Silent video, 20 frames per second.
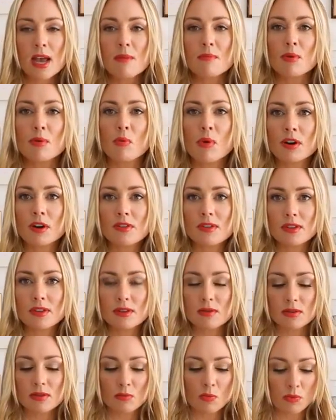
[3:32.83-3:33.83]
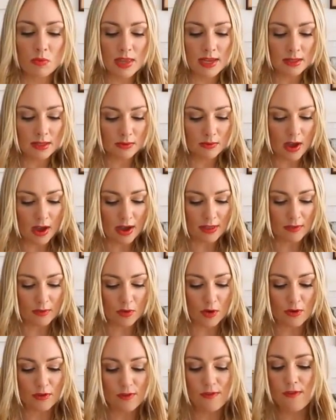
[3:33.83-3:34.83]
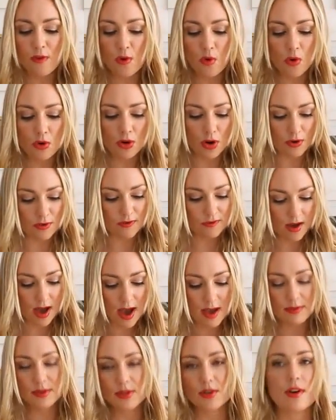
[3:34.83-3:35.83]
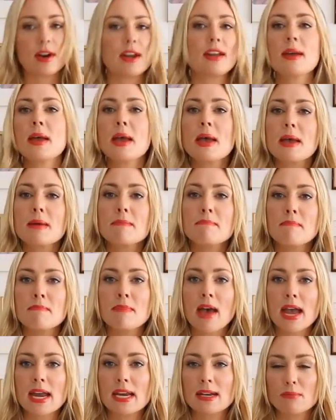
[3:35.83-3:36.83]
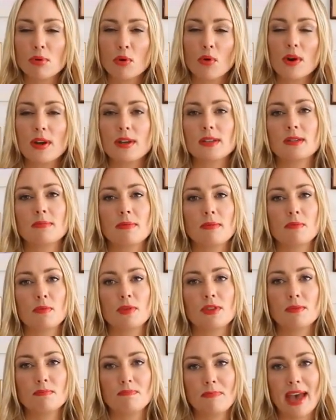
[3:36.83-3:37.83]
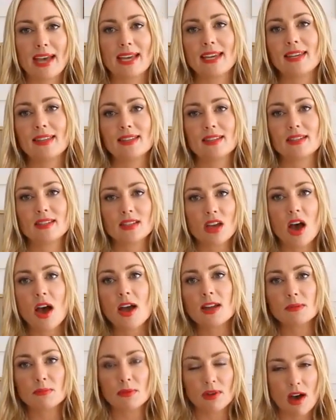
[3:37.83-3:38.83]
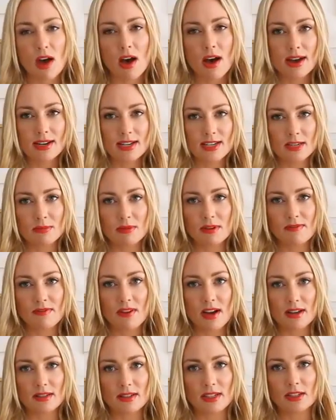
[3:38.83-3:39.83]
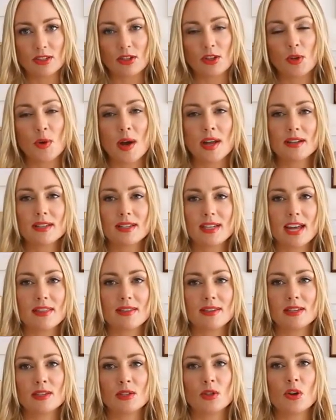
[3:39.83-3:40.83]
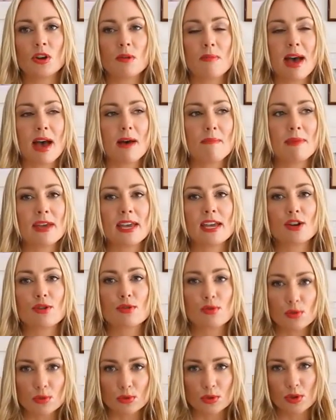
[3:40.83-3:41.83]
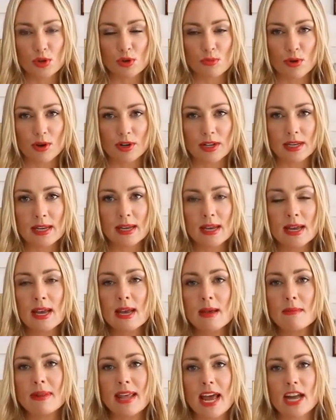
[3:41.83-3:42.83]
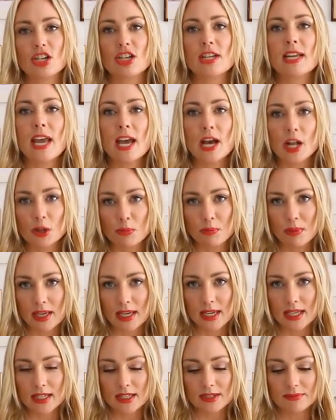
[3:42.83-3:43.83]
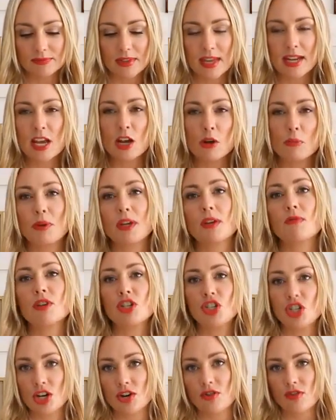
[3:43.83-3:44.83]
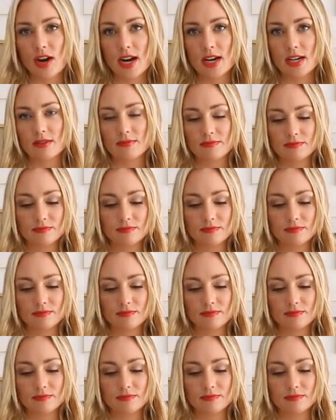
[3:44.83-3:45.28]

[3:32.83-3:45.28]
But I've got 5 main points with backing the science behind intermittent fasting, so that you understand this is not about being cruel to your body, but actually helping it and helping it regenerate.